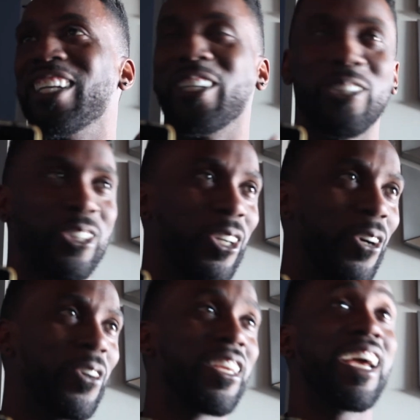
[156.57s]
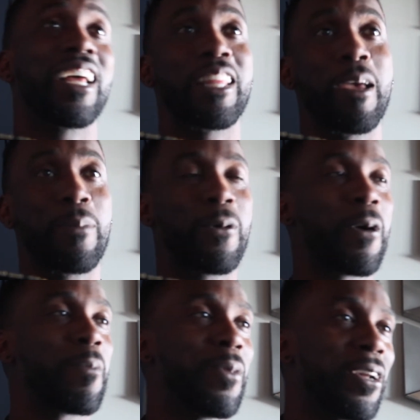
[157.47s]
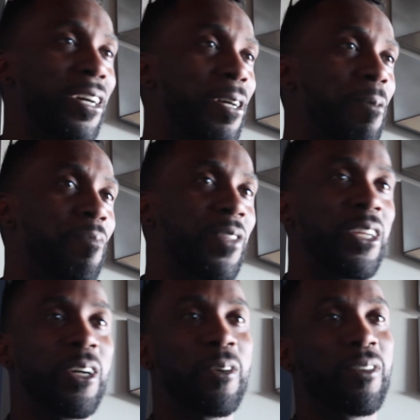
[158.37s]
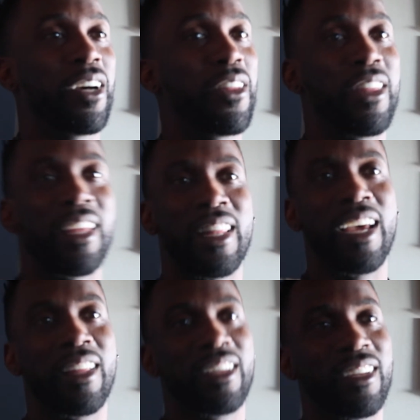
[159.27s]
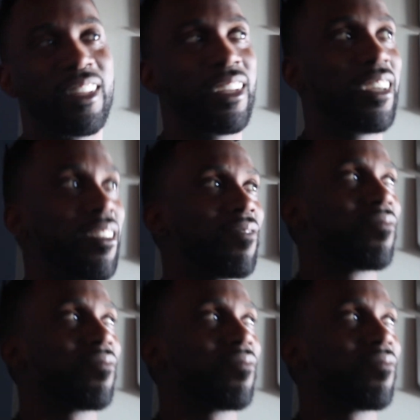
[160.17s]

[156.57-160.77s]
You know, so you got that part. But, you know, other than that, the